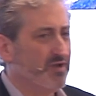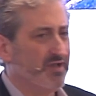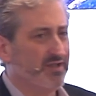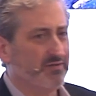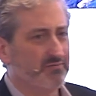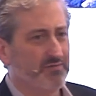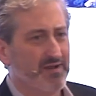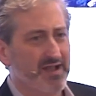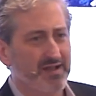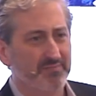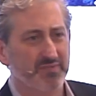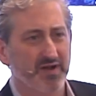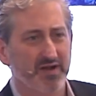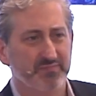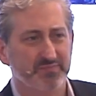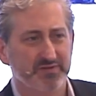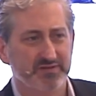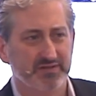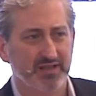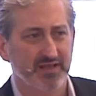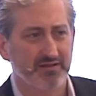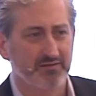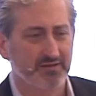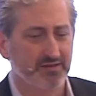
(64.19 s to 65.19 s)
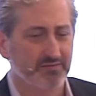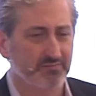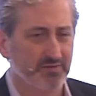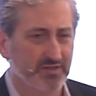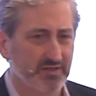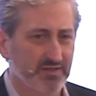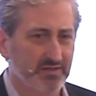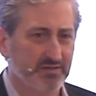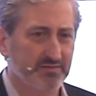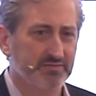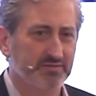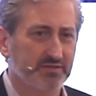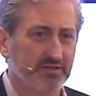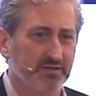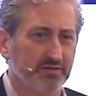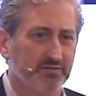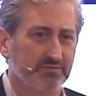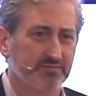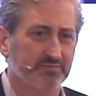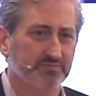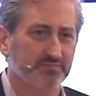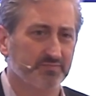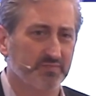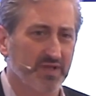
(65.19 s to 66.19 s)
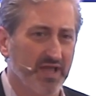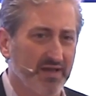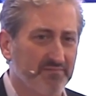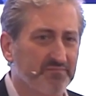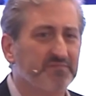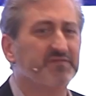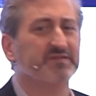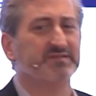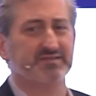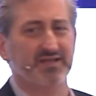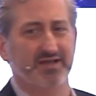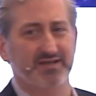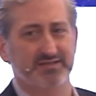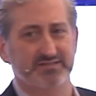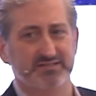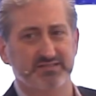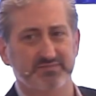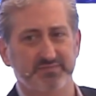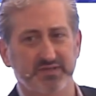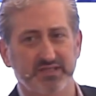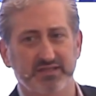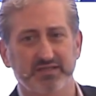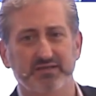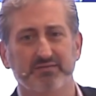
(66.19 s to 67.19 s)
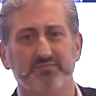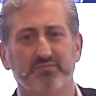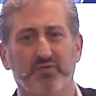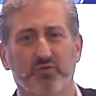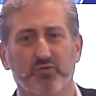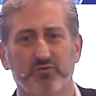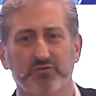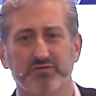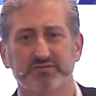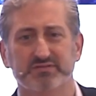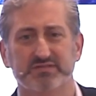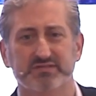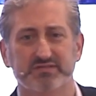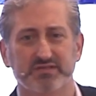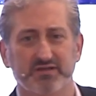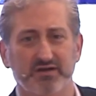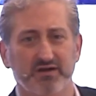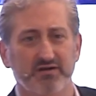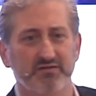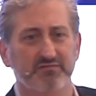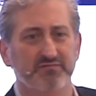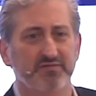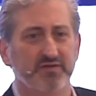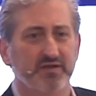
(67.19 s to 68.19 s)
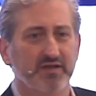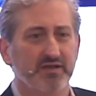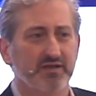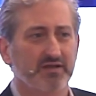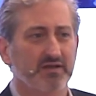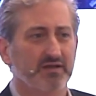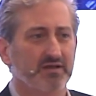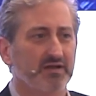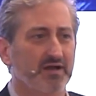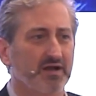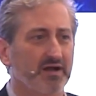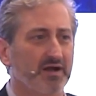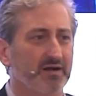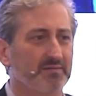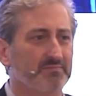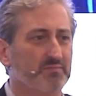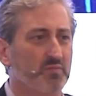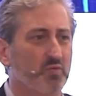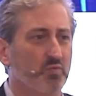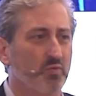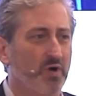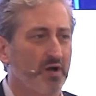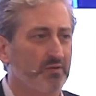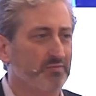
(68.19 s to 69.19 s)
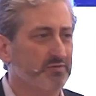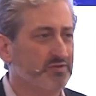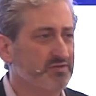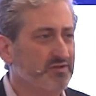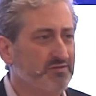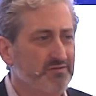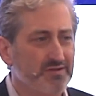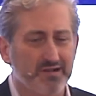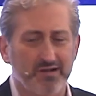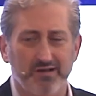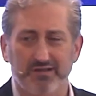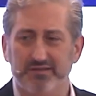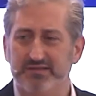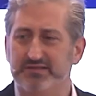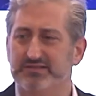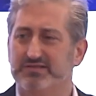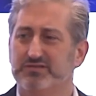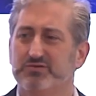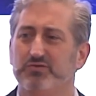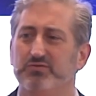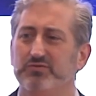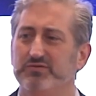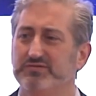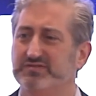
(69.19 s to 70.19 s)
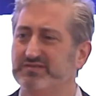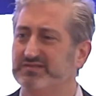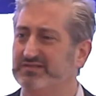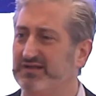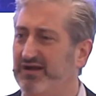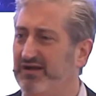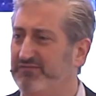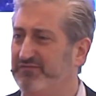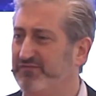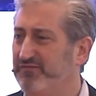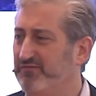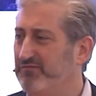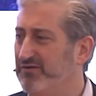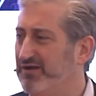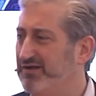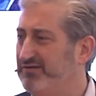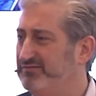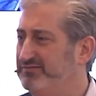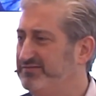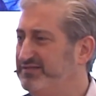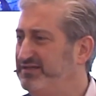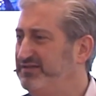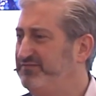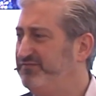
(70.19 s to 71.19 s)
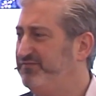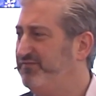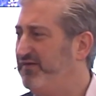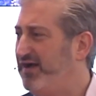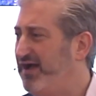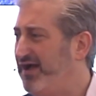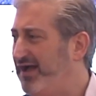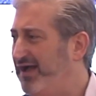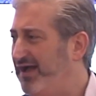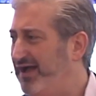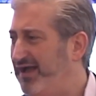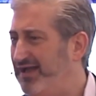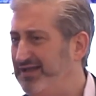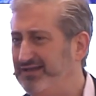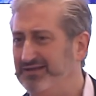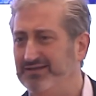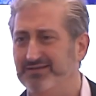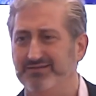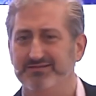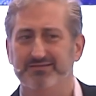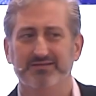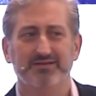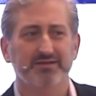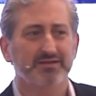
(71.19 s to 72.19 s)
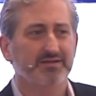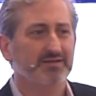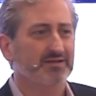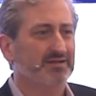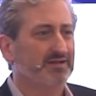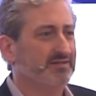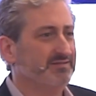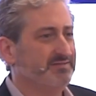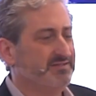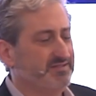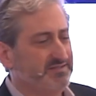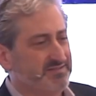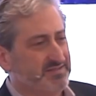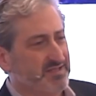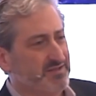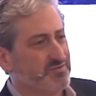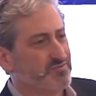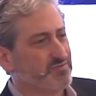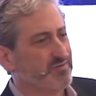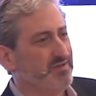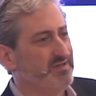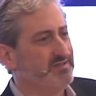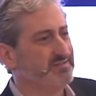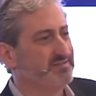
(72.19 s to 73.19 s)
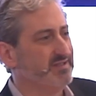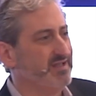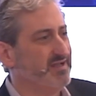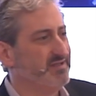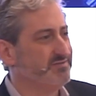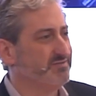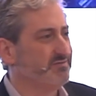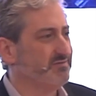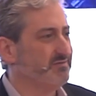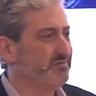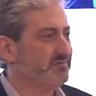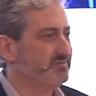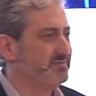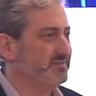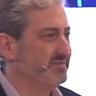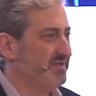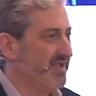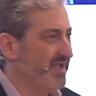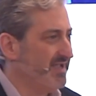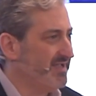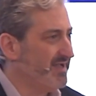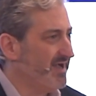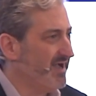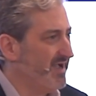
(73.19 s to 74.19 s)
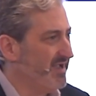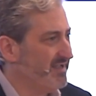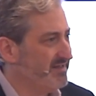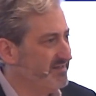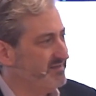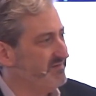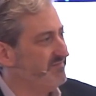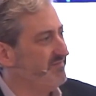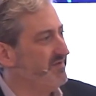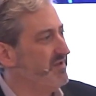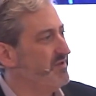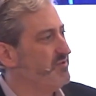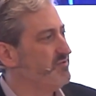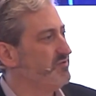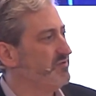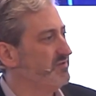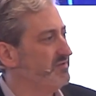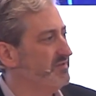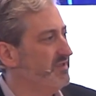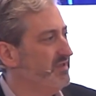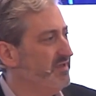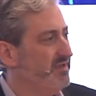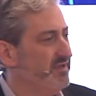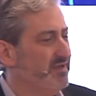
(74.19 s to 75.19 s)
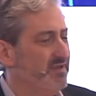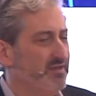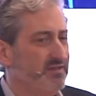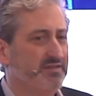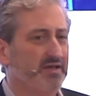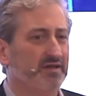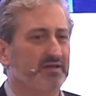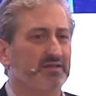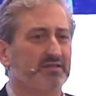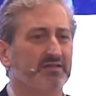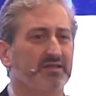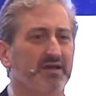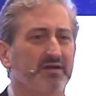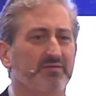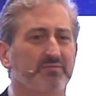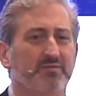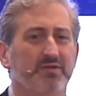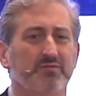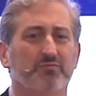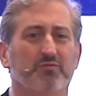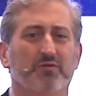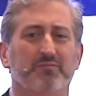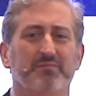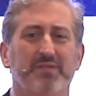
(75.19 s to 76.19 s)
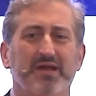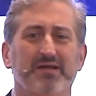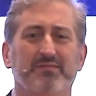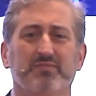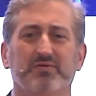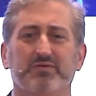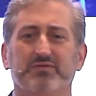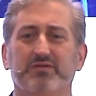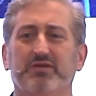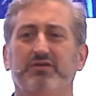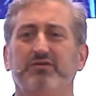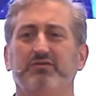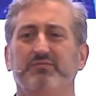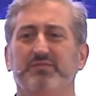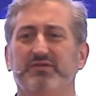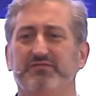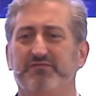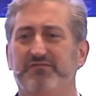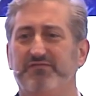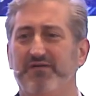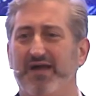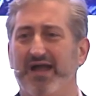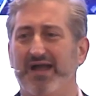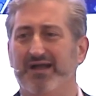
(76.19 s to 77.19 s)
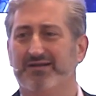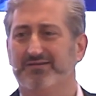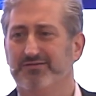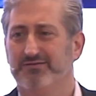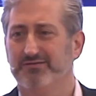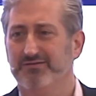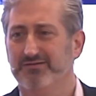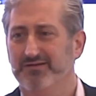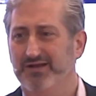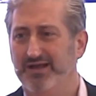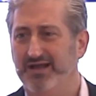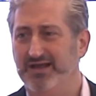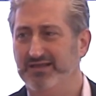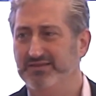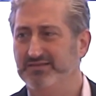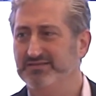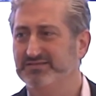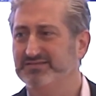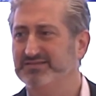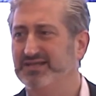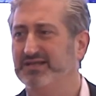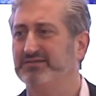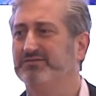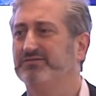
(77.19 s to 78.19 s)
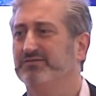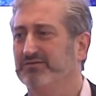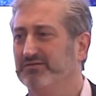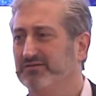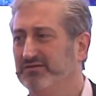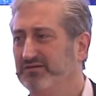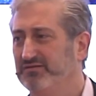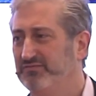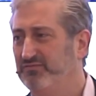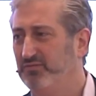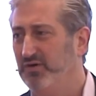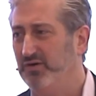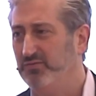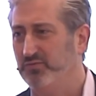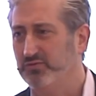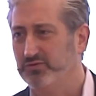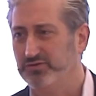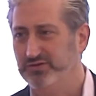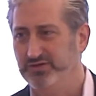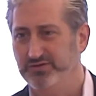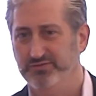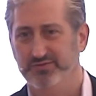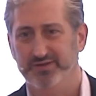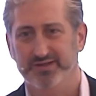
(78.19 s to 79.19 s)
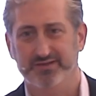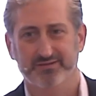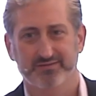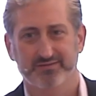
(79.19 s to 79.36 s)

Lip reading: and wrap up, and Larry really, emphasized to me the importance of, while we're doing all this cool stuff around DeFi and decentralized ledgers and AI and innovation, that we remember the human factor at the center of what we're doing.